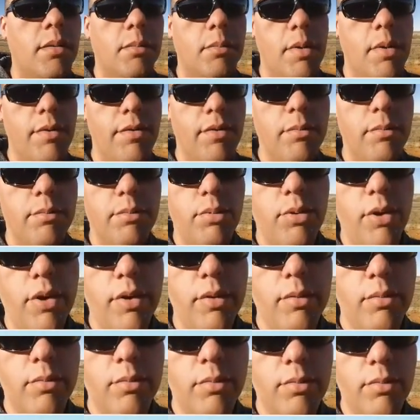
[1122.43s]
moving
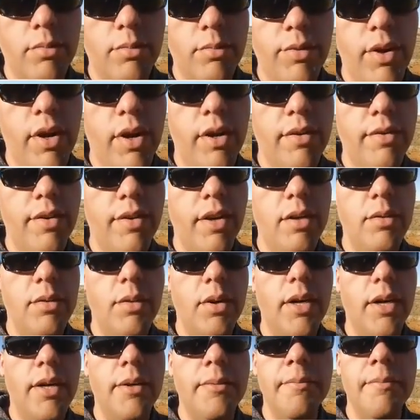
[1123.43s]
very, very
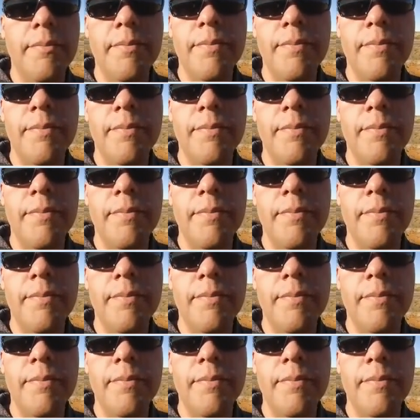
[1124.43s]
well.